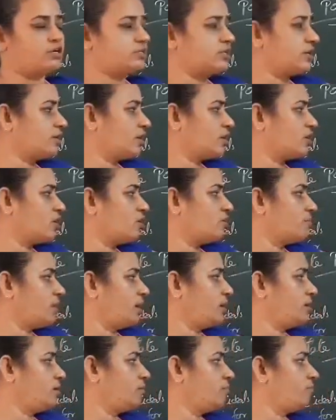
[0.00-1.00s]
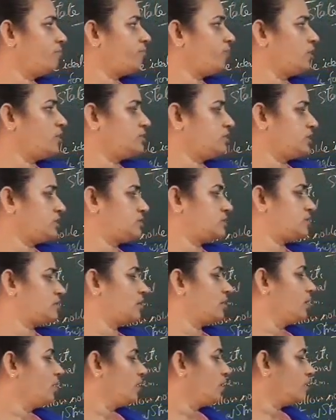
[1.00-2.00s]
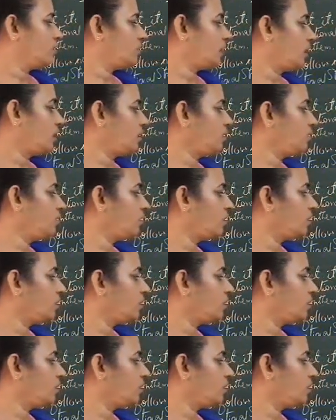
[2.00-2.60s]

central government policies, then